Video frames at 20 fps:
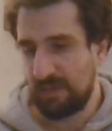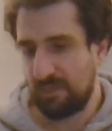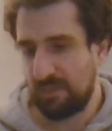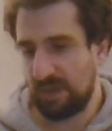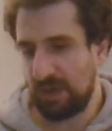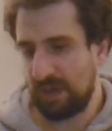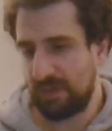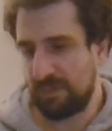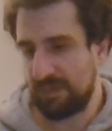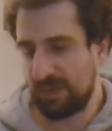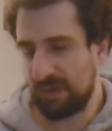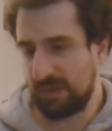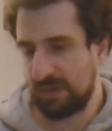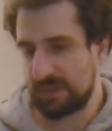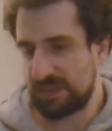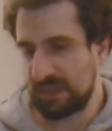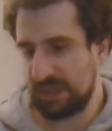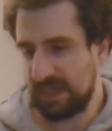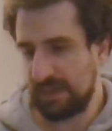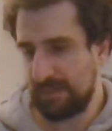Rick
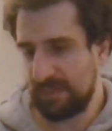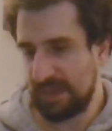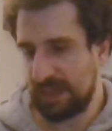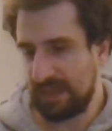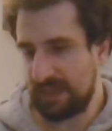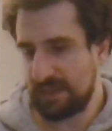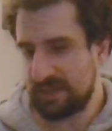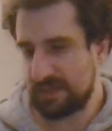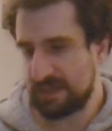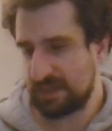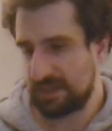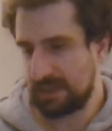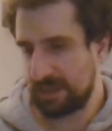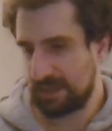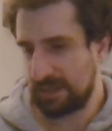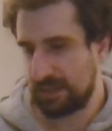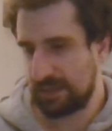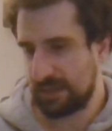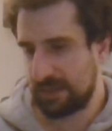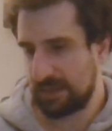Boogs eliminates
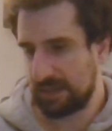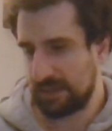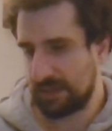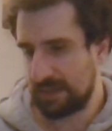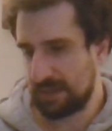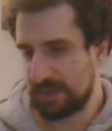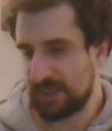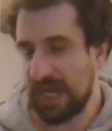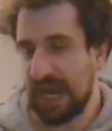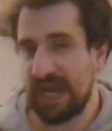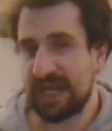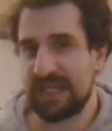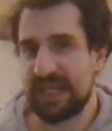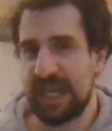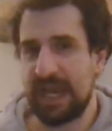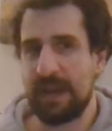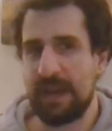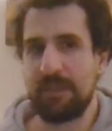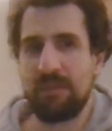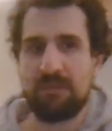Chad
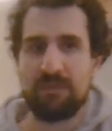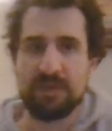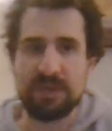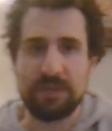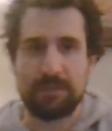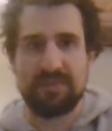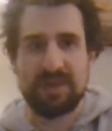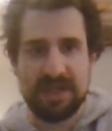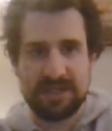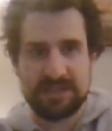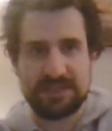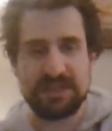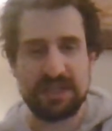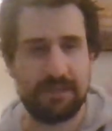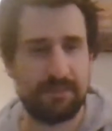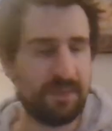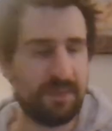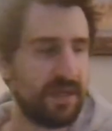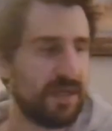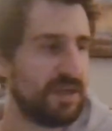Gable with a press
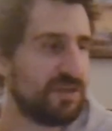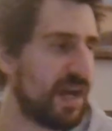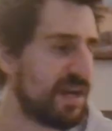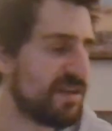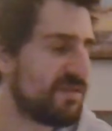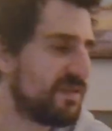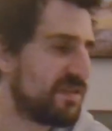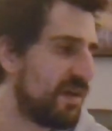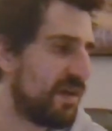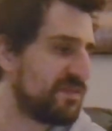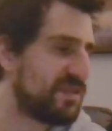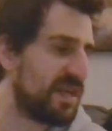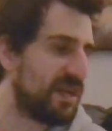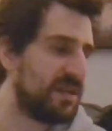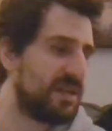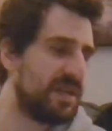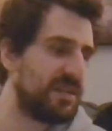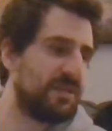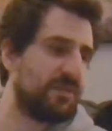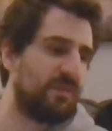slam. Tries with Dolph
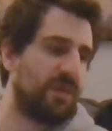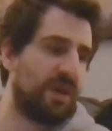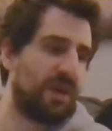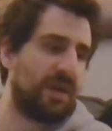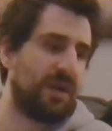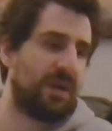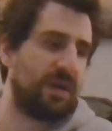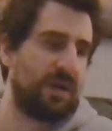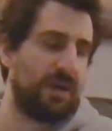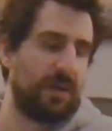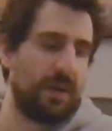Ziggler, doesn't work.